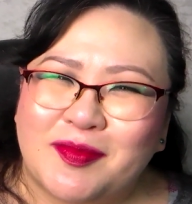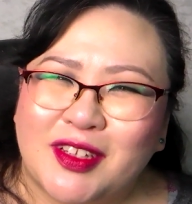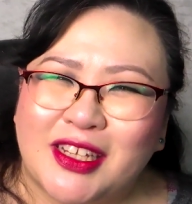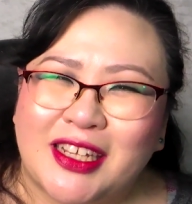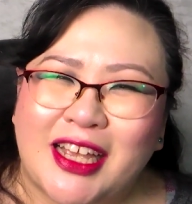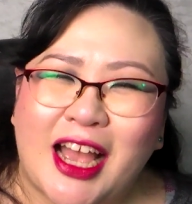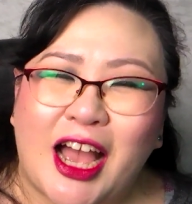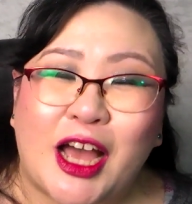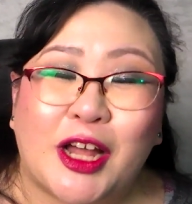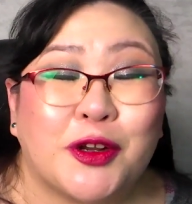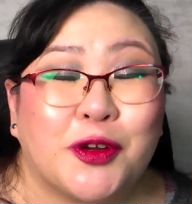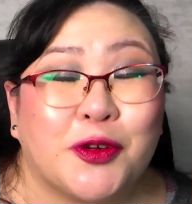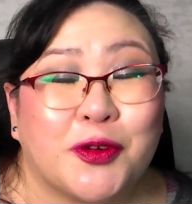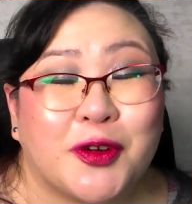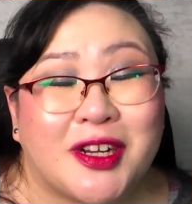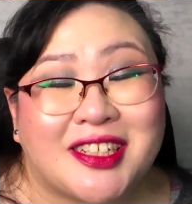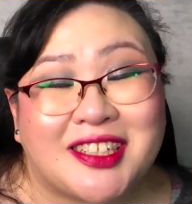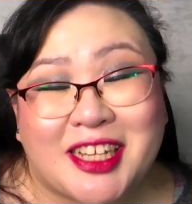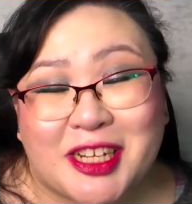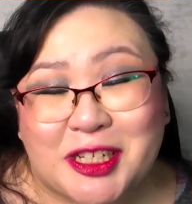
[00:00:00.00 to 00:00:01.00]

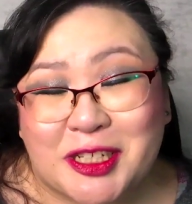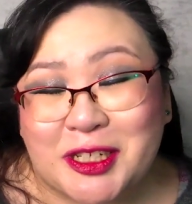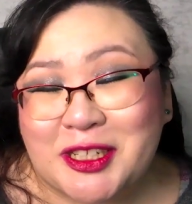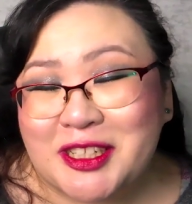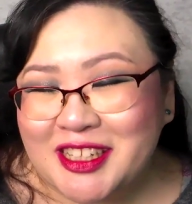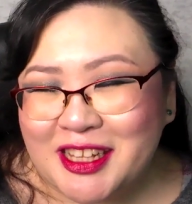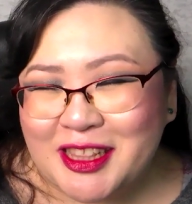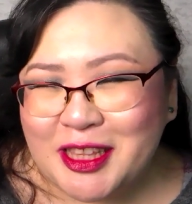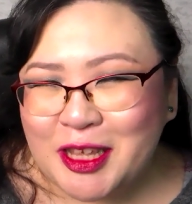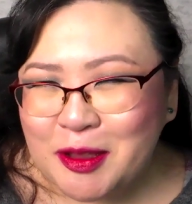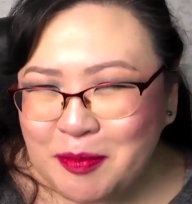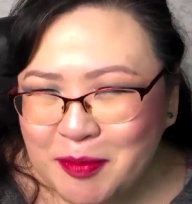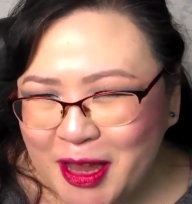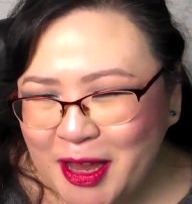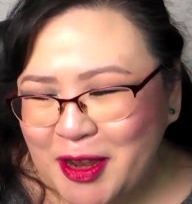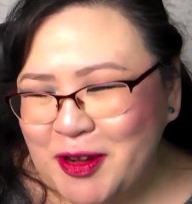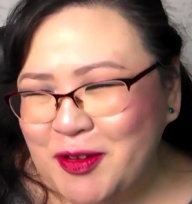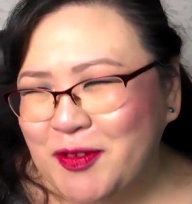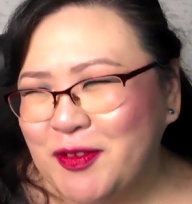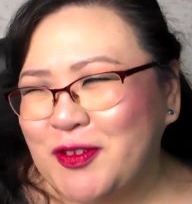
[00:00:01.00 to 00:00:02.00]
categorizations that they
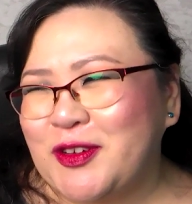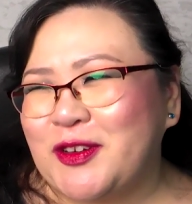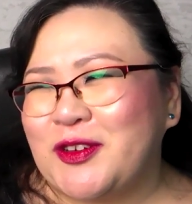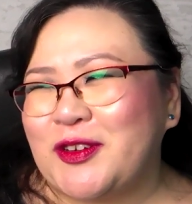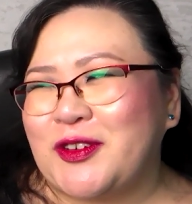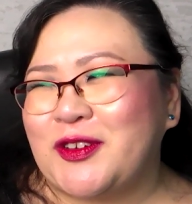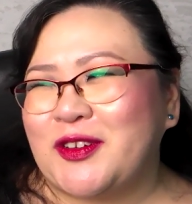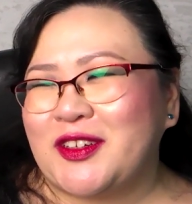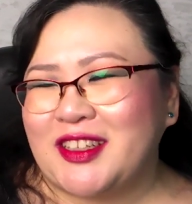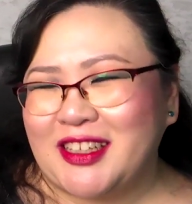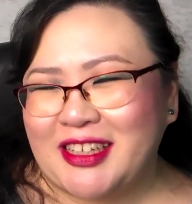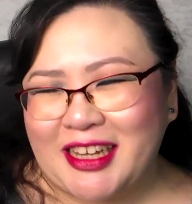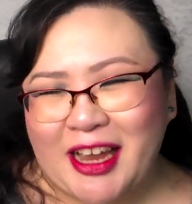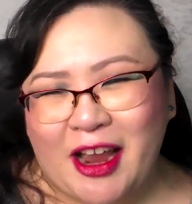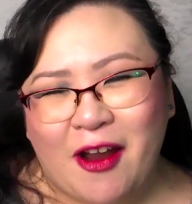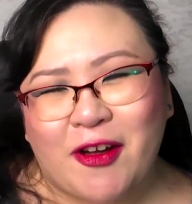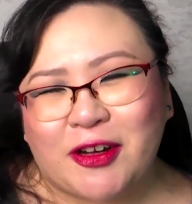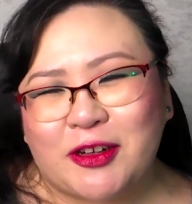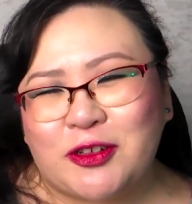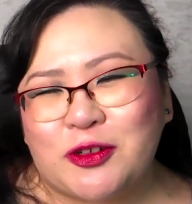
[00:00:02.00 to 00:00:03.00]
made for the
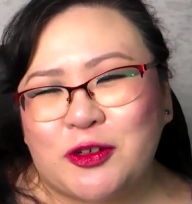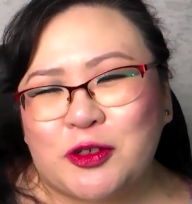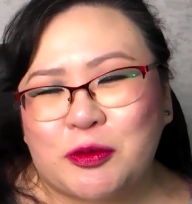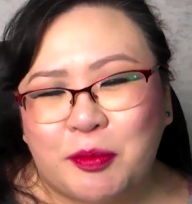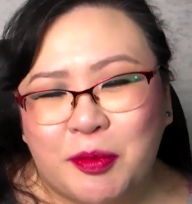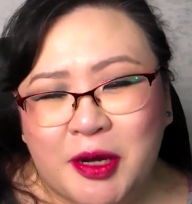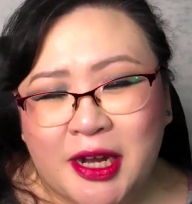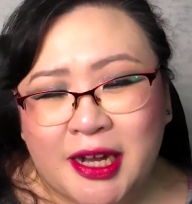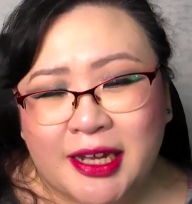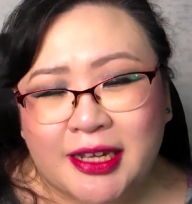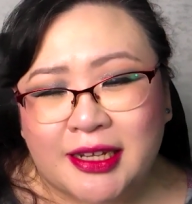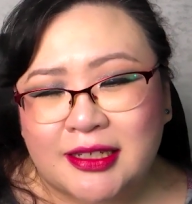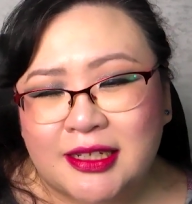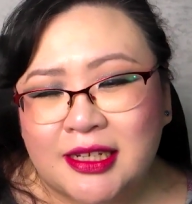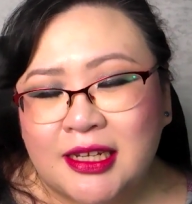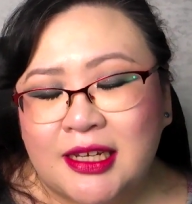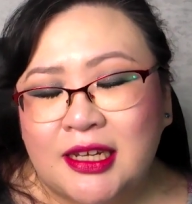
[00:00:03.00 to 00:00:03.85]
characters, but